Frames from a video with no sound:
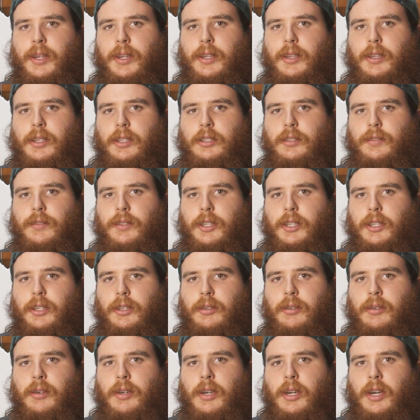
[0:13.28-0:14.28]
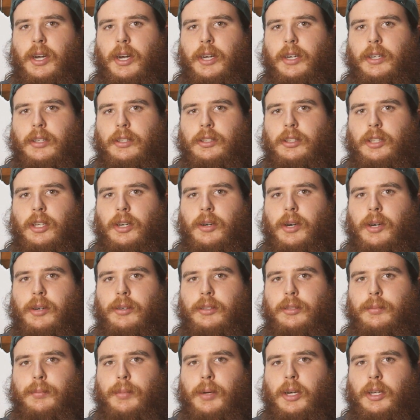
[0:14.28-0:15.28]
In this video, I'm going to show
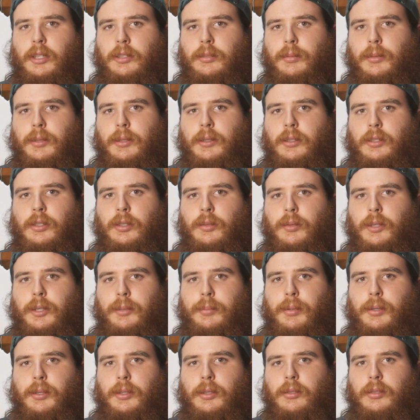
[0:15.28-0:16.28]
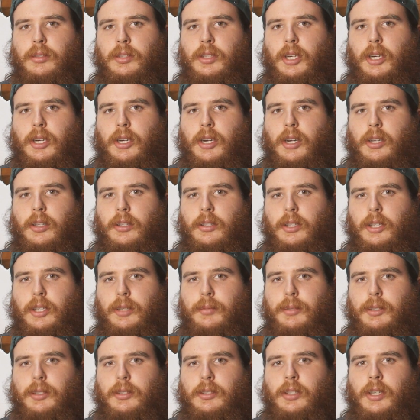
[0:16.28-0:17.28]
how it's possible to reproduce a color
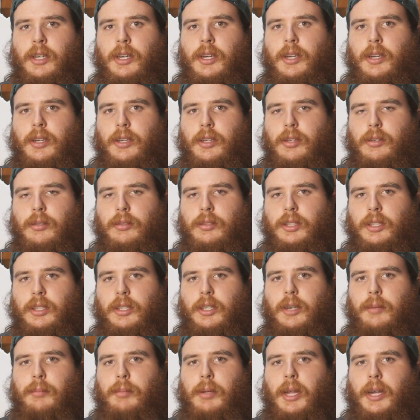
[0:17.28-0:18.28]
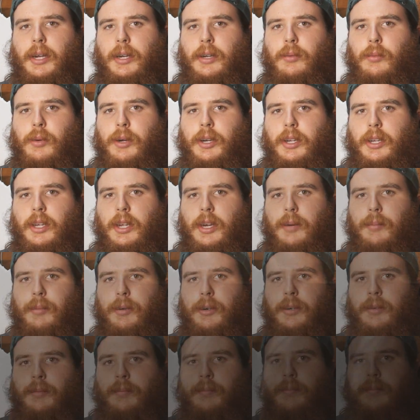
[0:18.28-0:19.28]
image using a black and white
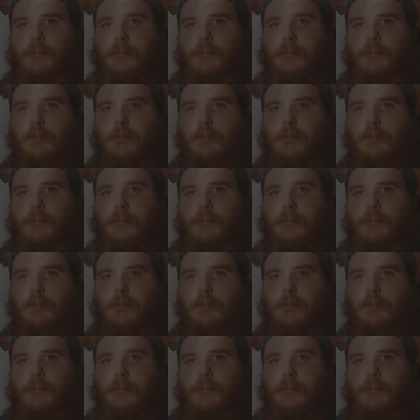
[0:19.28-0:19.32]
camera.